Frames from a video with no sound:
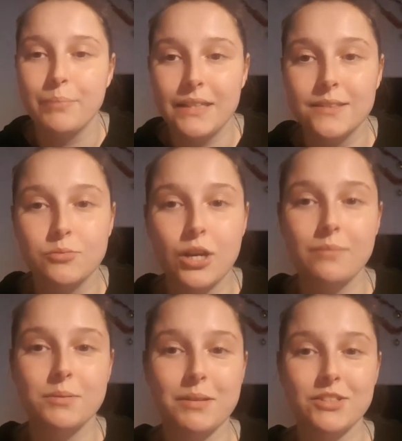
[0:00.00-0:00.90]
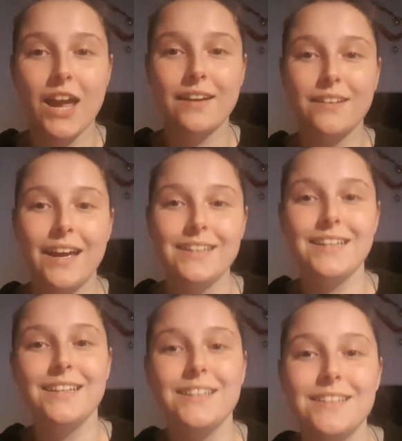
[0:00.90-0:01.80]
please subscribe to my channel. I
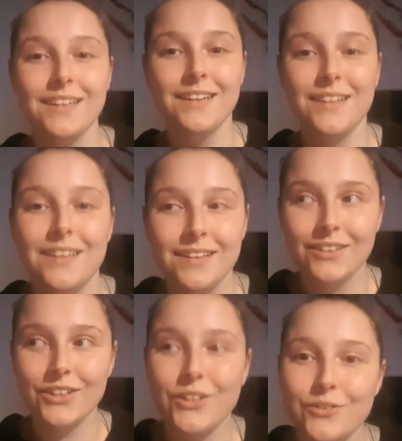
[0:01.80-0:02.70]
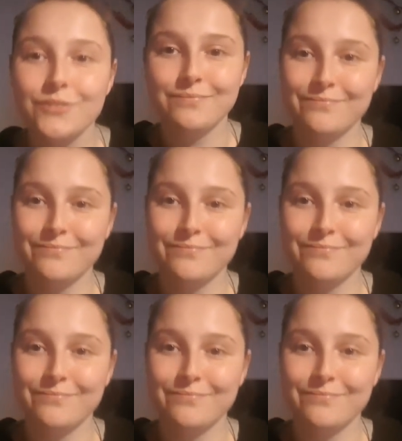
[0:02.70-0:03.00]
need you.